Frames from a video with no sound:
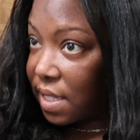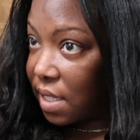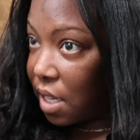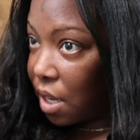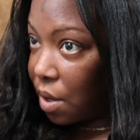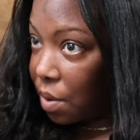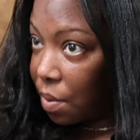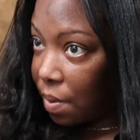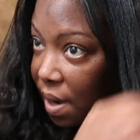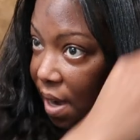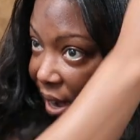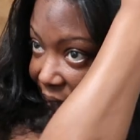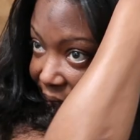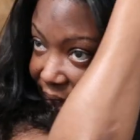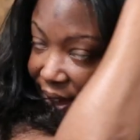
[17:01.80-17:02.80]
so
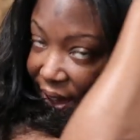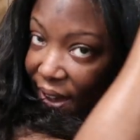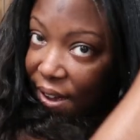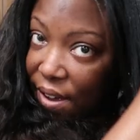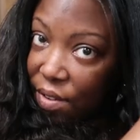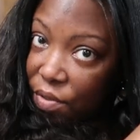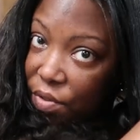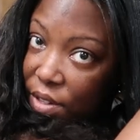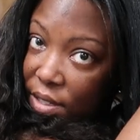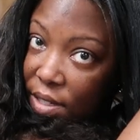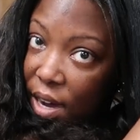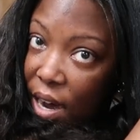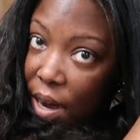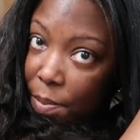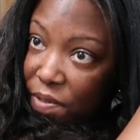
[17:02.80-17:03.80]
I have the
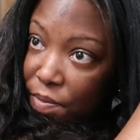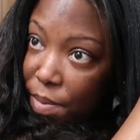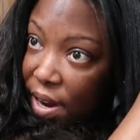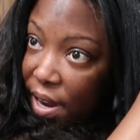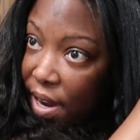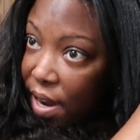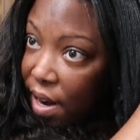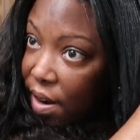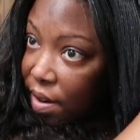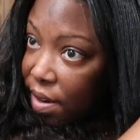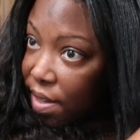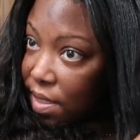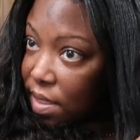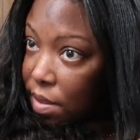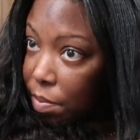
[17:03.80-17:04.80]
top of my hair
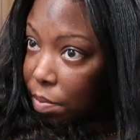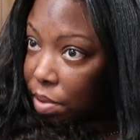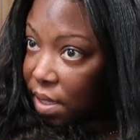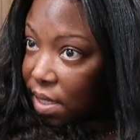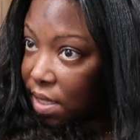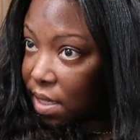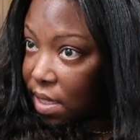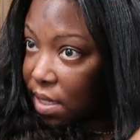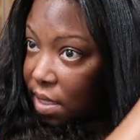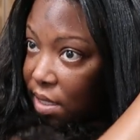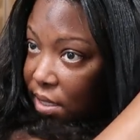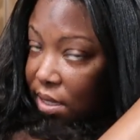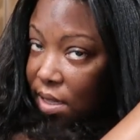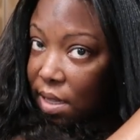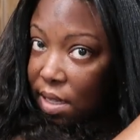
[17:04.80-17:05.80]
is blended
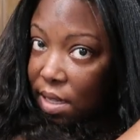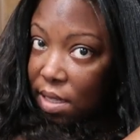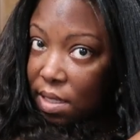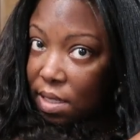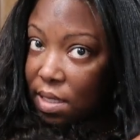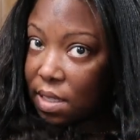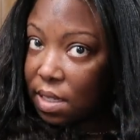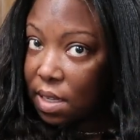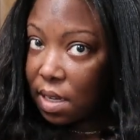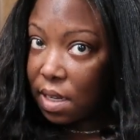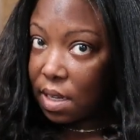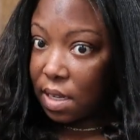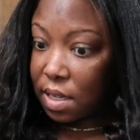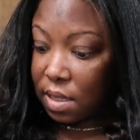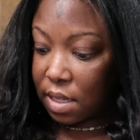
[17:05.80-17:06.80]
into this,
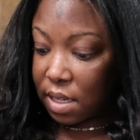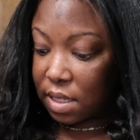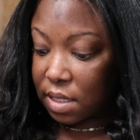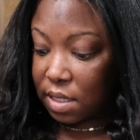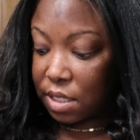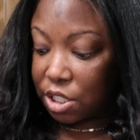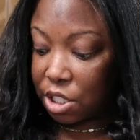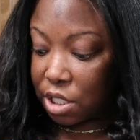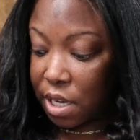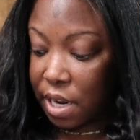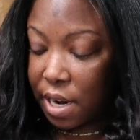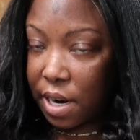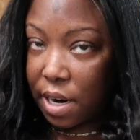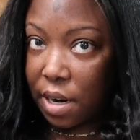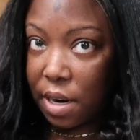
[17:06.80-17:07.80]
the extension
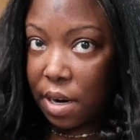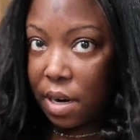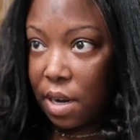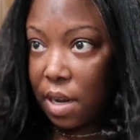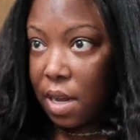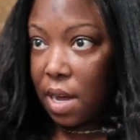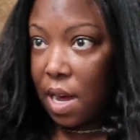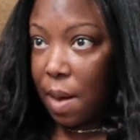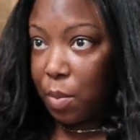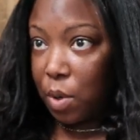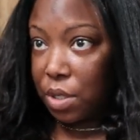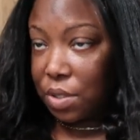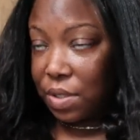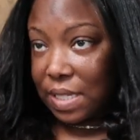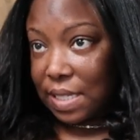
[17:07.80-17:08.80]
hair. I'm
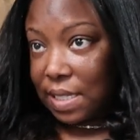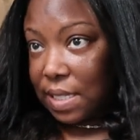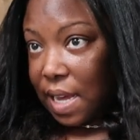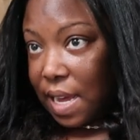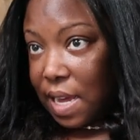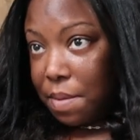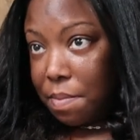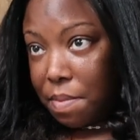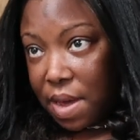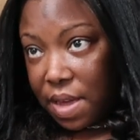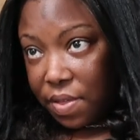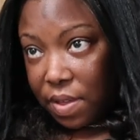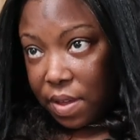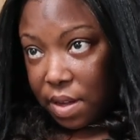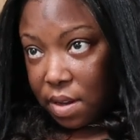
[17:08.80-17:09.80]
gonna do the same
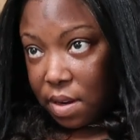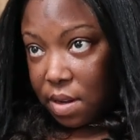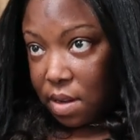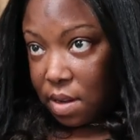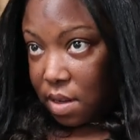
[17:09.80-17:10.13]
method.